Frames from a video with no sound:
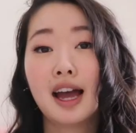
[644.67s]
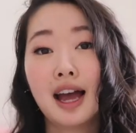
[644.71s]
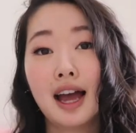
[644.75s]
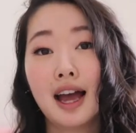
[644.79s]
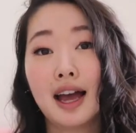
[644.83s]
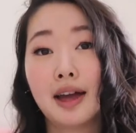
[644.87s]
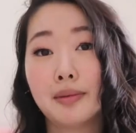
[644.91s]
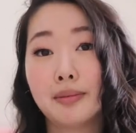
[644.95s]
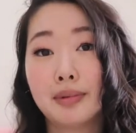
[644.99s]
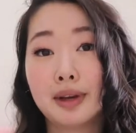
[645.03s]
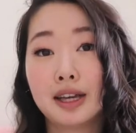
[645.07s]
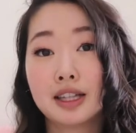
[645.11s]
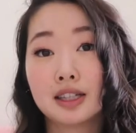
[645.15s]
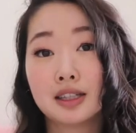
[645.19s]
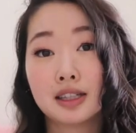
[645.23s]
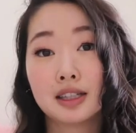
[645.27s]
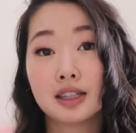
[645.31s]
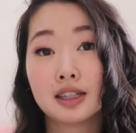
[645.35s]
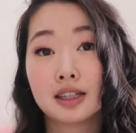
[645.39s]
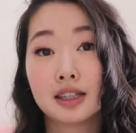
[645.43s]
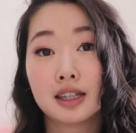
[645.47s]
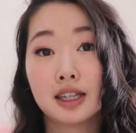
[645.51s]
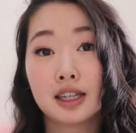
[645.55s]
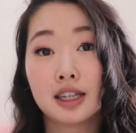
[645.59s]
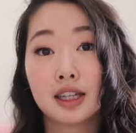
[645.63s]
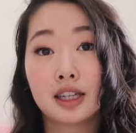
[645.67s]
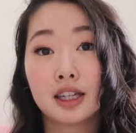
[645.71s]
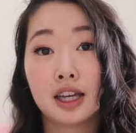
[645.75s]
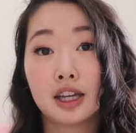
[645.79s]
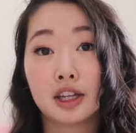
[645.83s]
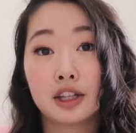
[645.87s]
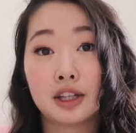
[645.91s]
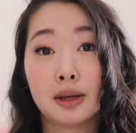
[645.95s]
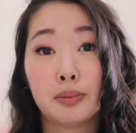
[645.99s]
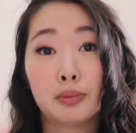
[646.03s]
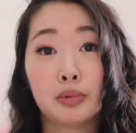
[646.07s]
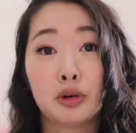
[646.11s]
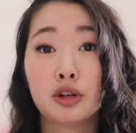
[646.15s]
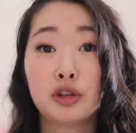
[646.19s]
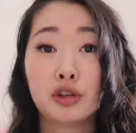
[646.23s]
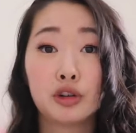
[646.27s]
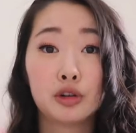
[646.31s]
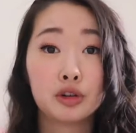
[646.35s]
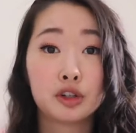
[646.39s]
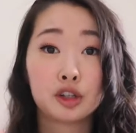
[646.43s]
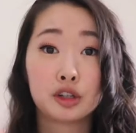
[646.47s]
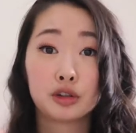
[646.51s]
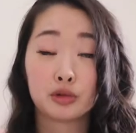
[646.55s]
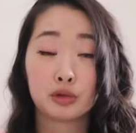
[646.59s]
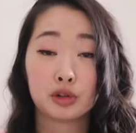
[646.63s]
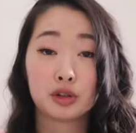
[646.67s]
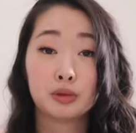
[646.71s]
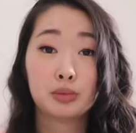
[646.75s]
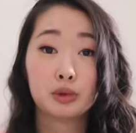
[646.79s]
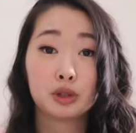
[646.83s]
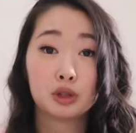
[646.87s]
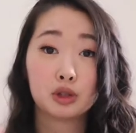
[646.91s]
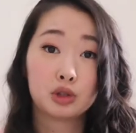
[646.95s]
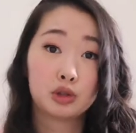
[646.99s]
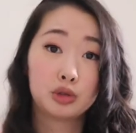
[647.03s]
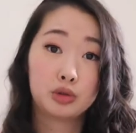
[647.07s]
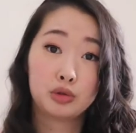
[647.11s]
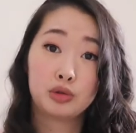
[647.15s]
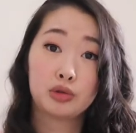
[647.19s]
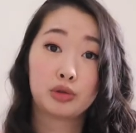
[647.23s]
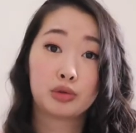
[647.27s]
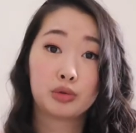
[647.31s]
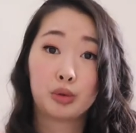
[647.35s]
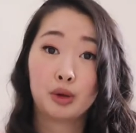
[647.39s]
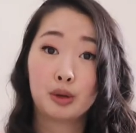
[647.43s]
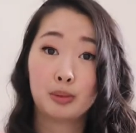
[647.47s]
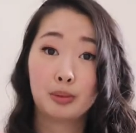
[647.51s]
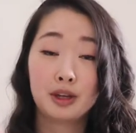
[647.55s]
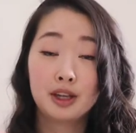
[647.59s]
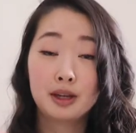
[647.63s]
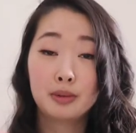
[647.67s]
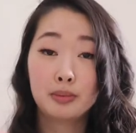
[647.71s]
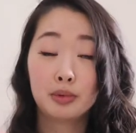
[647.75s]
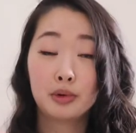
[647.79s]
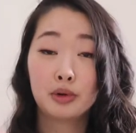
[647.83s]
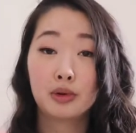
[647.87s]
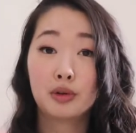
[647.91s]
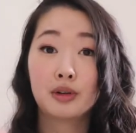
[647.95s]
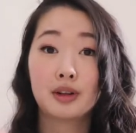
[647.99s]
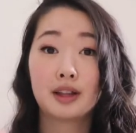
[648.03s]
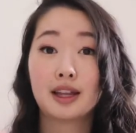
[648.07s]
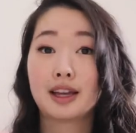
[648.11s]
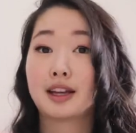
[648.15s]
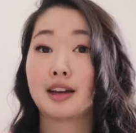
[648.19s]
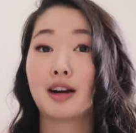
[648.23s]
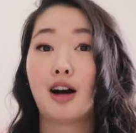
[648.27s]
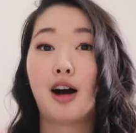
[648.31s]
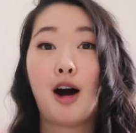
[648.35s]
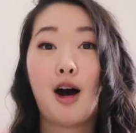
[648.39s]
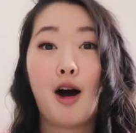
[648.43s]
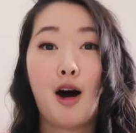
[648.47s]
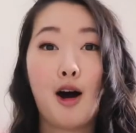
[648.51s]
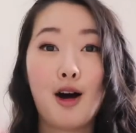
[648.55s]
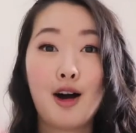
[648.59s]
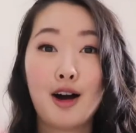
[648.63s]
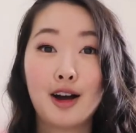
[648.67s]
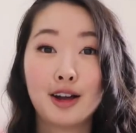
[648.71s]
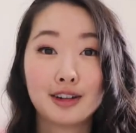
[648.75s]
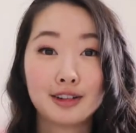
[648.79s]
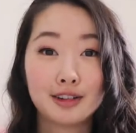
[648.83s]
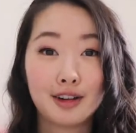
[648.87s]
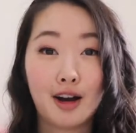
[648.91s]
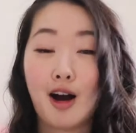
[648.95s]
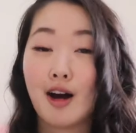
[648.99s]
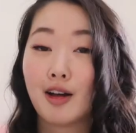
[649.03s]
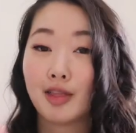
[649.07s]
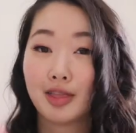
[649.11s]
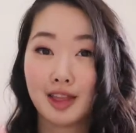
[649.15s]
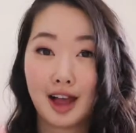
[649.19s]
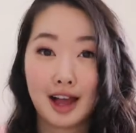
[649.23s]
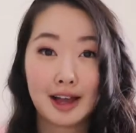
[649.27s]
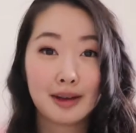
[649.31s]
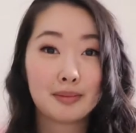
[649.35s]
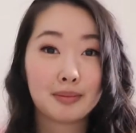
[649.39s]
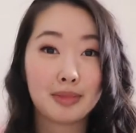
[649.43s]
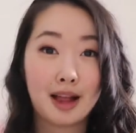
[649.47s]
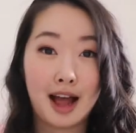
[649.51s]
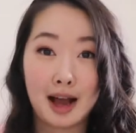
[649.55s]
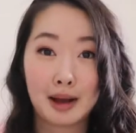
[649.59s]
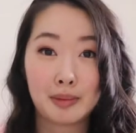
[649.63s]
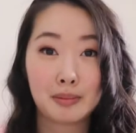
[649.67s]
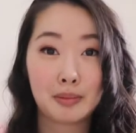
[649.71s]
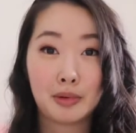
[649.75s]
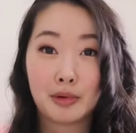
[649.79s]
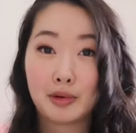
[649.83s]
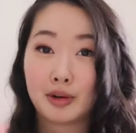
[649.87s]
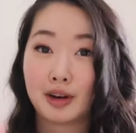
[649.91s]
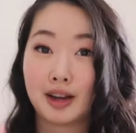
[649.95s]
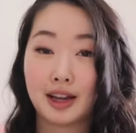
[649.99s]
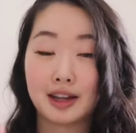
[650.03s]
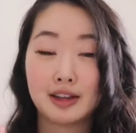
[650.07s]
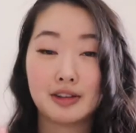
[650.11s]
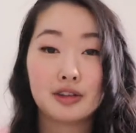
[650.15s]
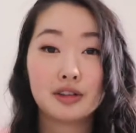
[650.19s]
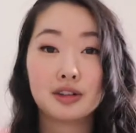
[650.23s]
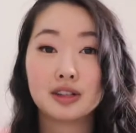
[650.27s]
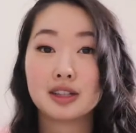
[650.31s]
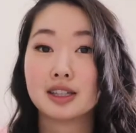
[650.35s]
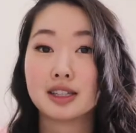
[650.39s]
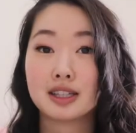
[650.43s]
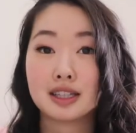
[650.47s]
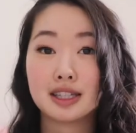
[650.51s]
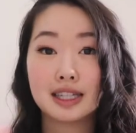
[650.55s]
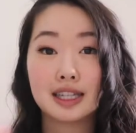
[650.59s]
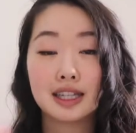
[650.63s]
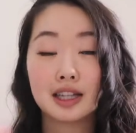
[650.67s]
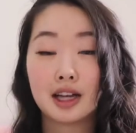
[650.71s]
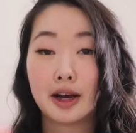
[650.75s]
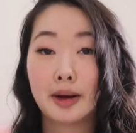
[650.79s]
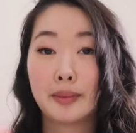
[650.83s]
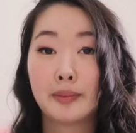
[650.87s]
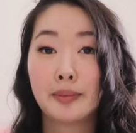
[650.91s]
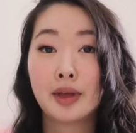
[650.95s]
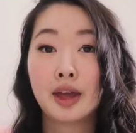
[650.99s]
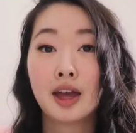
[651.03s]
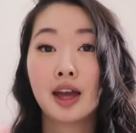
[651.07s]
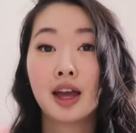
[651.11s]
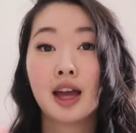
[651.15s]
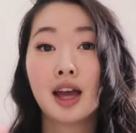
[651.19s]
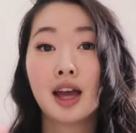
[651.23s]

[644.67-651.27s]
And basically like they put you in a group with 2-3 people like on online Blackboard, like you can see them